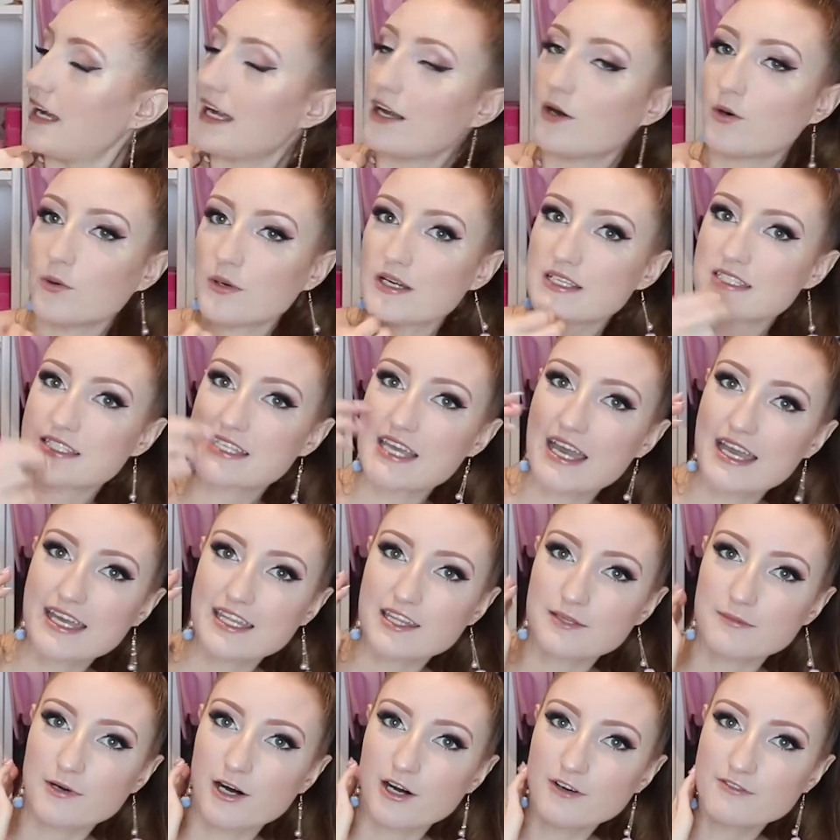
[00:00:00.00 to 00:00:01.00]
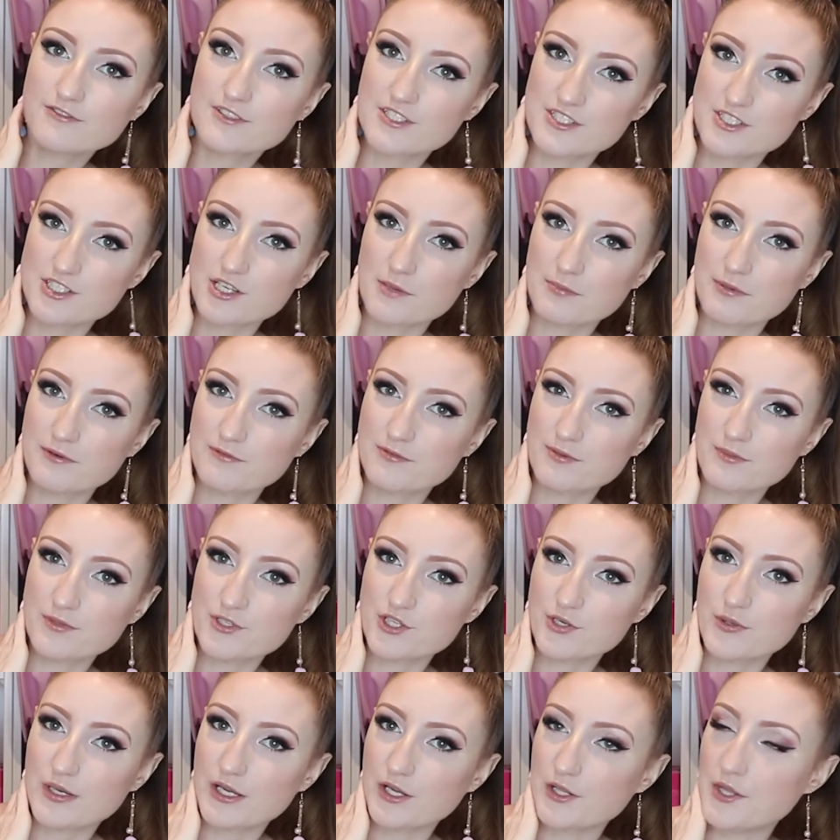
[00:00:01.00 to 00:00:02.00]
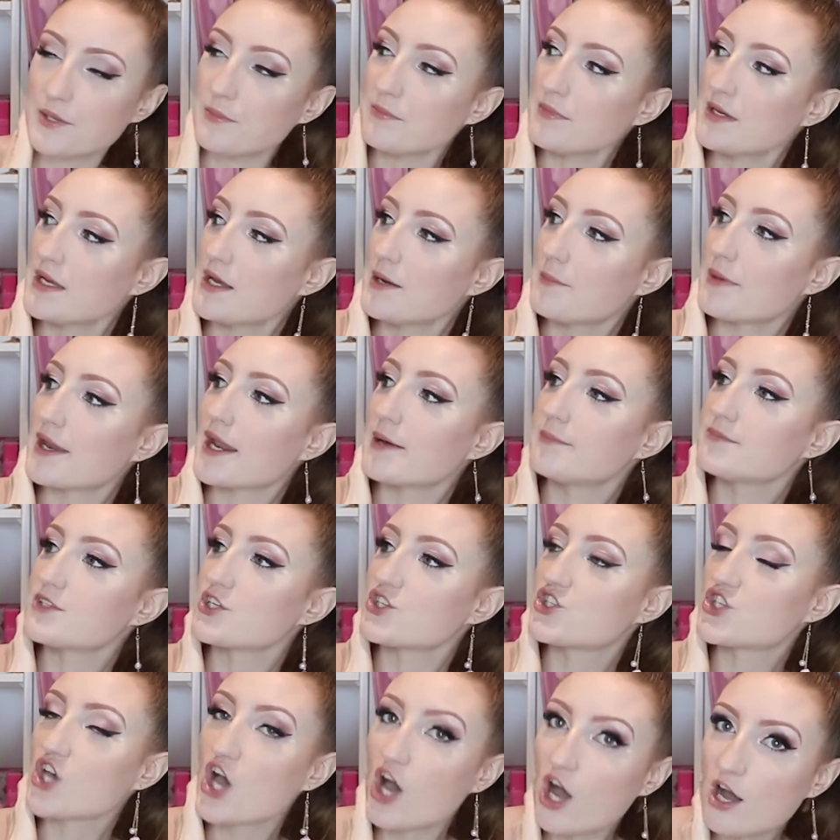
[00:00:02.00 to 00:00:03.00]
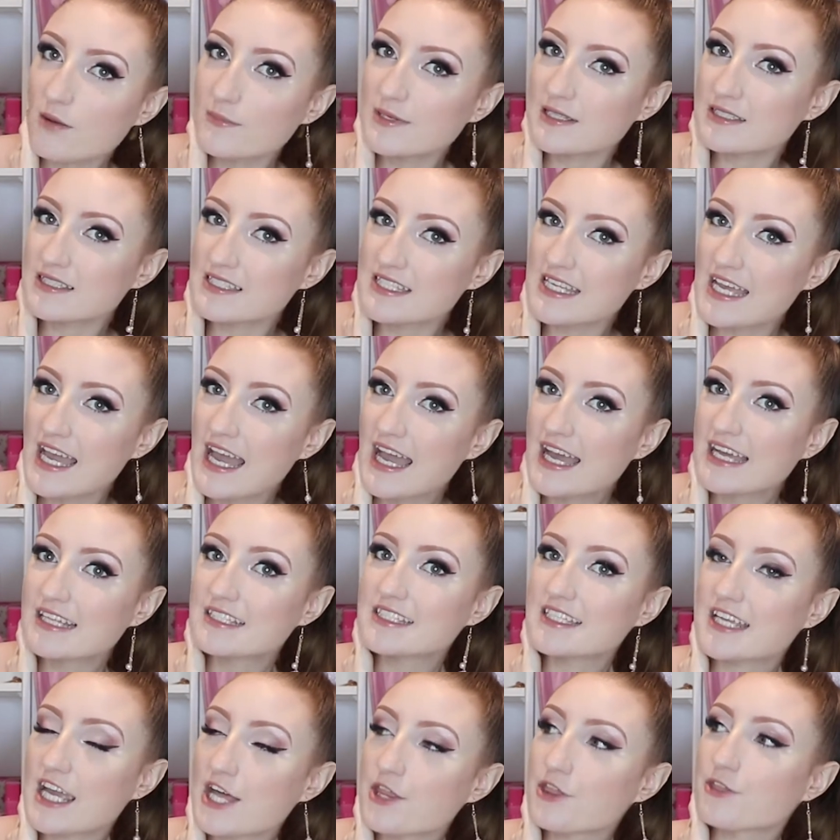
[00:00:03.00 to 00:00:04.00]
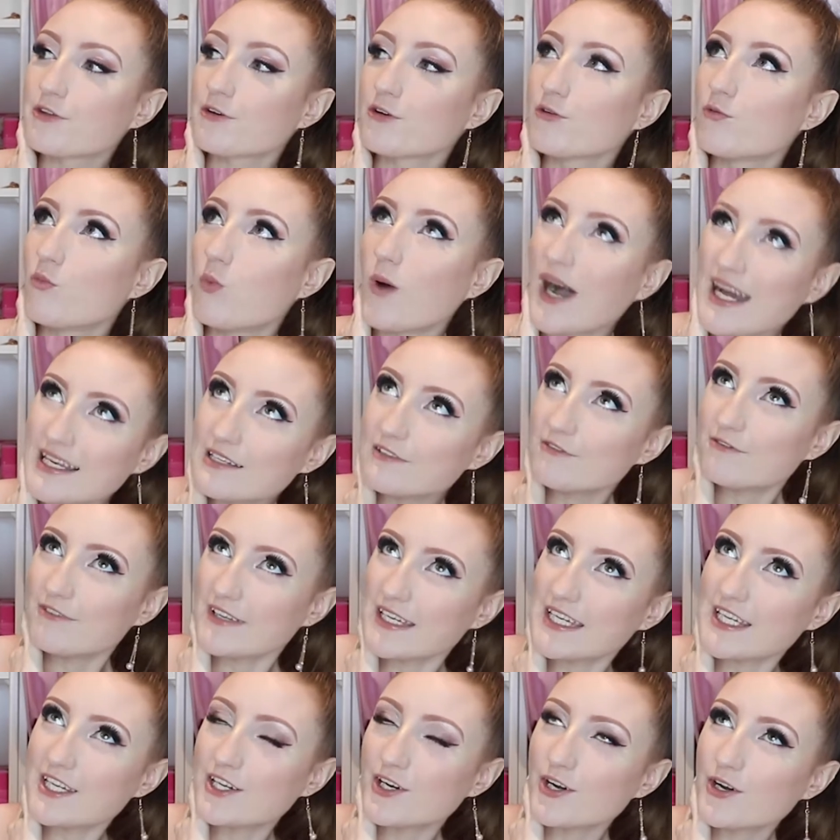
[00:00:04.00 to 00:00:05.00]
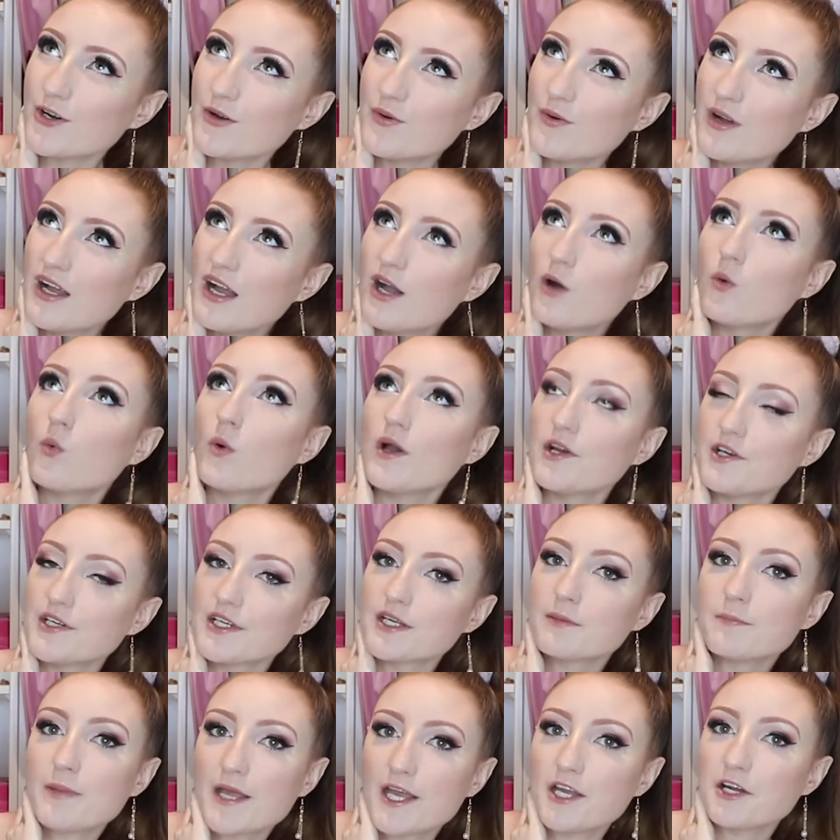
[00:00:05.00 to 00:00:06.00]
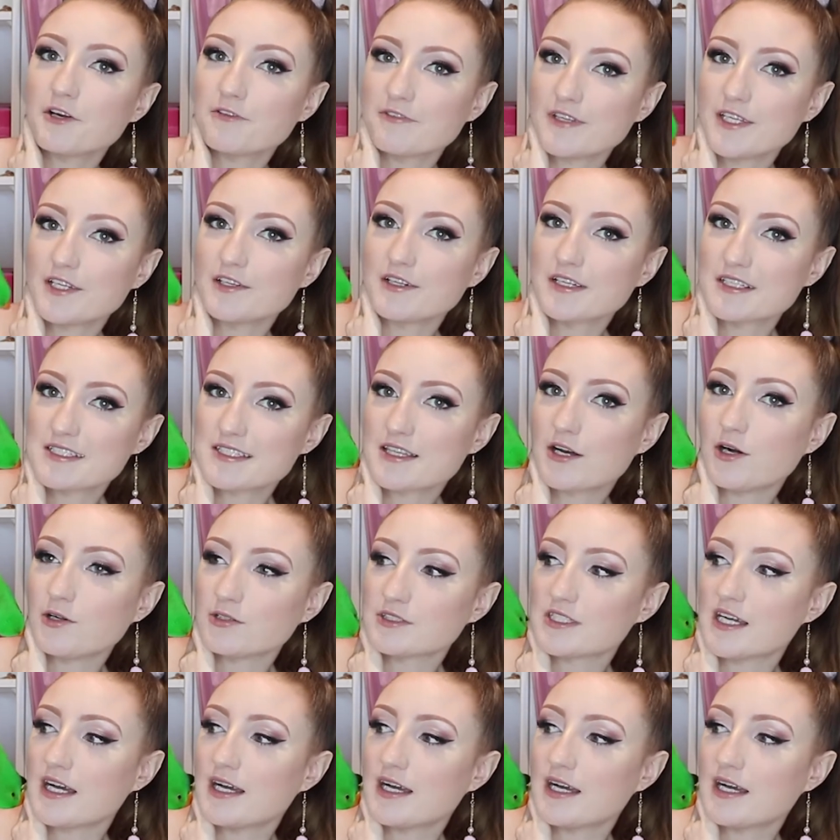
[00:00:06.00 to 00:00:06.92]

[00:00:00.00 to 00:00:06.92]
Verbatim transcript: I always take them off to stop him from chewing on them, but I'm determined to get through one video wearing a pair of earrings the whole